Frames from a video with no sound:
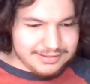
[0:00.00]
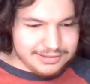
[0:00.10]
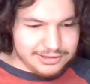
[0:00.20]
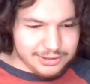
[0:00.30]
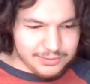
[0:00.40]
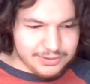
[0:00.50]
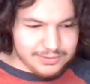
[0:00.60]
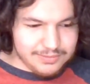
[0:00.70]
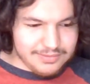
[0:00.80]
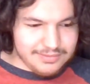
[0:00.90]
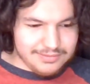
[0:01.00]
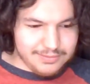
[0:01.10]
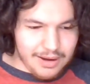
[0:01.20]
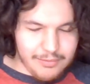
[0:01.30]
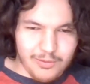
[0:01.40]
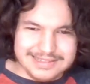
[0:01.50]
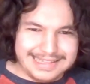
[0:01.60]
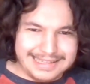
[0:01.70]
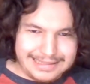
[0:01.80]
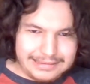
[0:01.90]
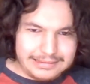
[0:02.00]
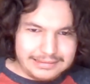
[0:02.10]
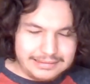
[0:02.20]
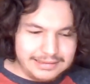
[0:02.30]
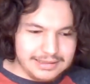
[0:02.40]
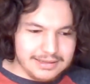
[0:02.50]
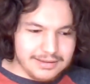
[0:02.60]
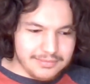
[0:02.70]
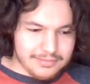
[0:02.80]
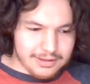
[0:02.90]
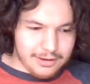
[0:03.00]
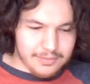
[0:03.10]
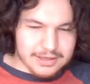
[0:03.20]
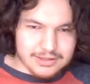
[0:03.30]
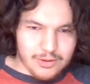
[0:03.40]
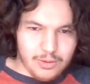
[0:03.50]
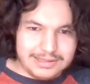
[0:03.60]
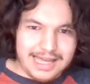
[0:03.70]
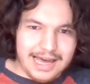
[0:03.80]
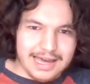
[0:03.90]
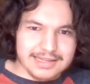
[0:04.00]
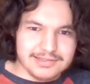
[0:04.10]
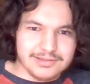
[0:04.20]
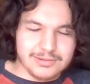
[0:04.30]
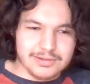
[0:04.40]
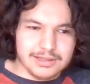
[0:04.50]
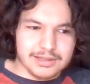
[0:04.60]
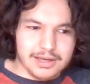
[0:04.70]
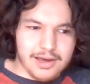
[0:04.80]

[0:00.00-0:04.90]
She probably wasn't killed, because of the whole ties to the